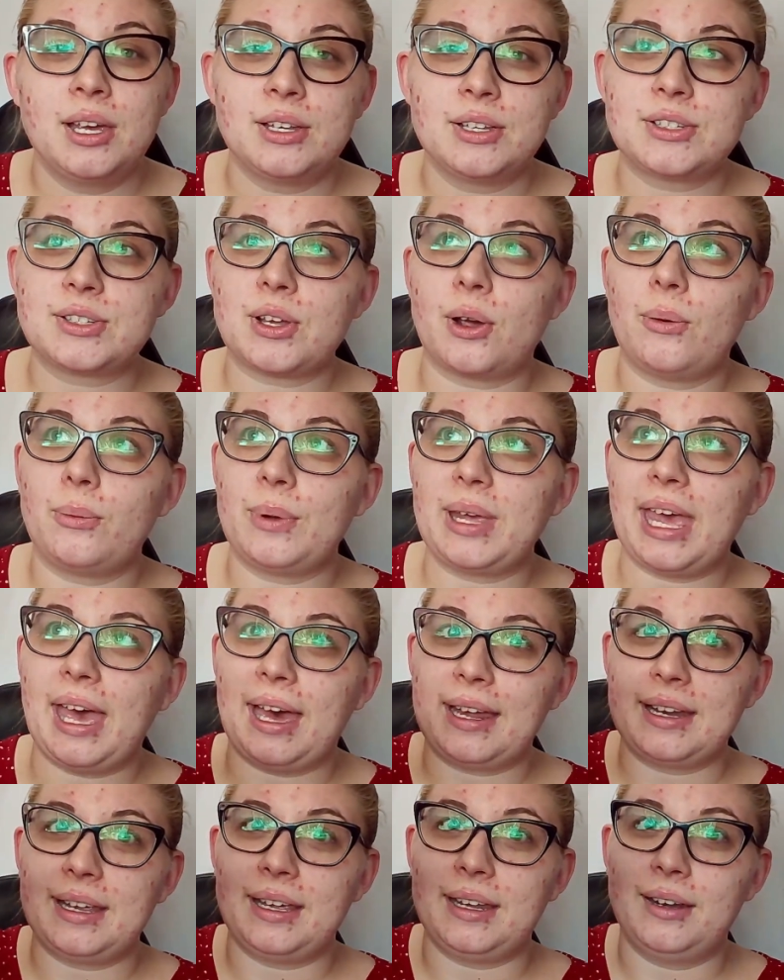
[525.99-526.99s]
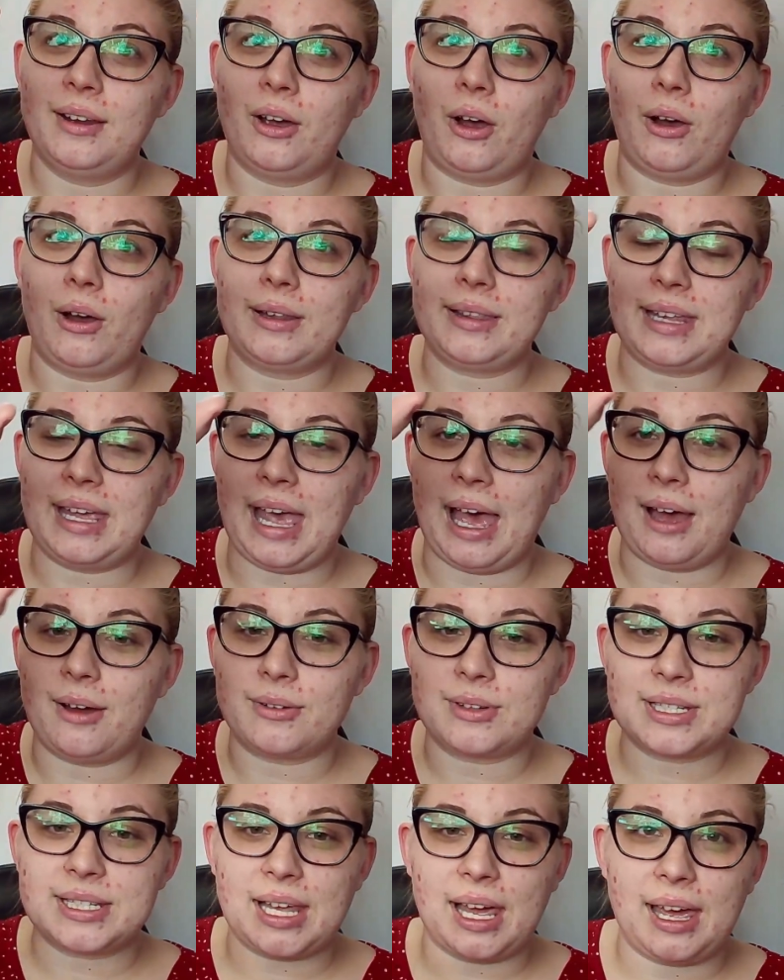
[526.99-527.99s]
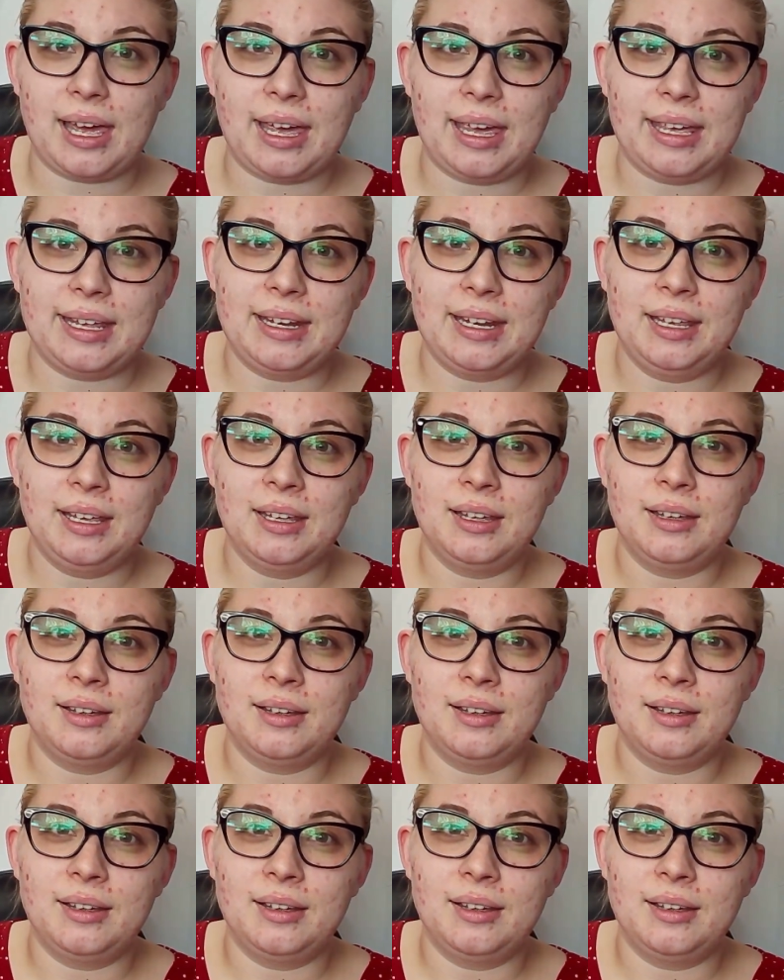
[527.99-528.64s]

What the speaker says: so we added on the outside